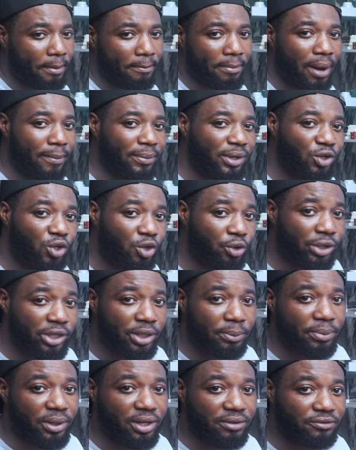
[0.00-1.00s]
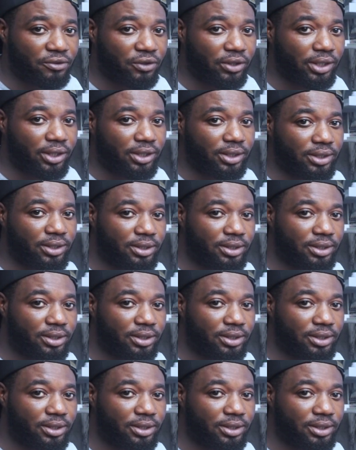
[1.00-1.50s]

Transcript: But I mean, you already paid for it.